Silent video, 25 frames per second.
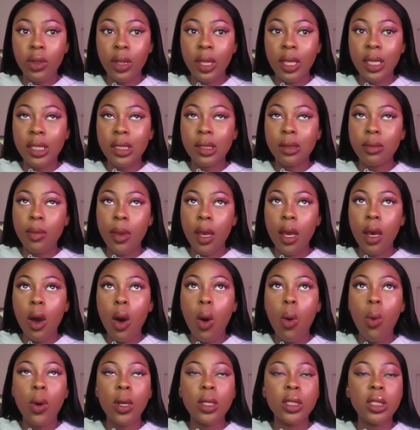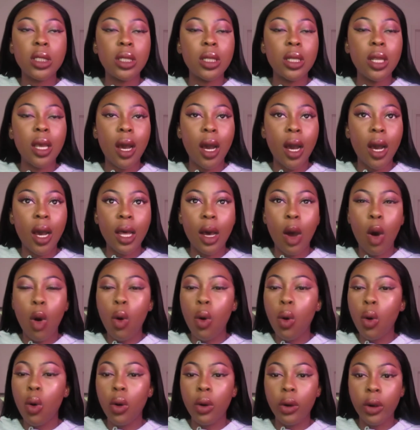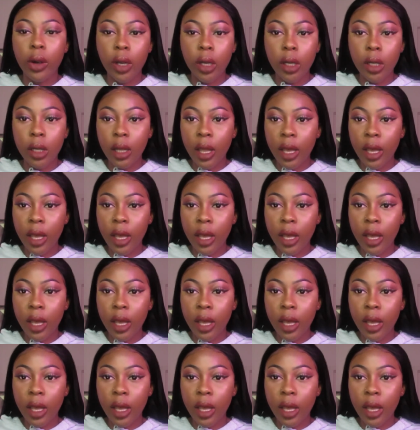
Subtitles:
The smell was not horrid,